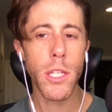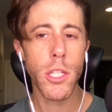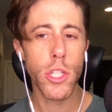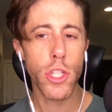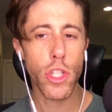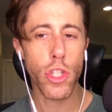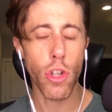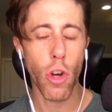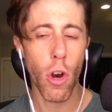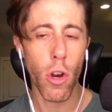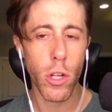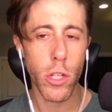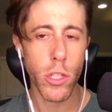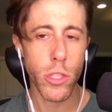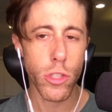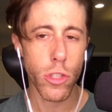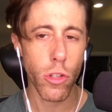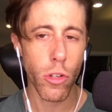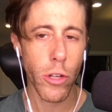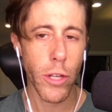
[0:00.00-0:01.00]
Sean
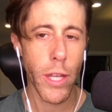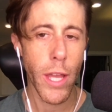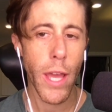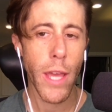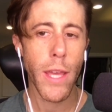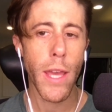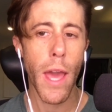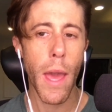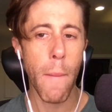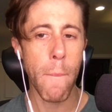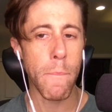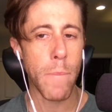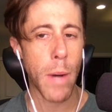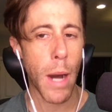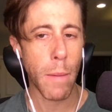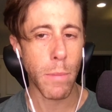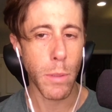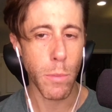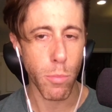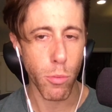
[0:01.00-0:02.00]
Couturier, and
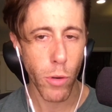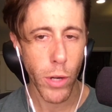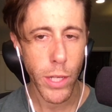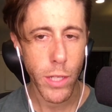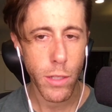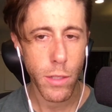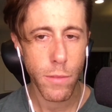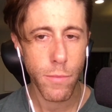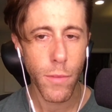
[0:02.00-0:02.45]
Bobby Brink.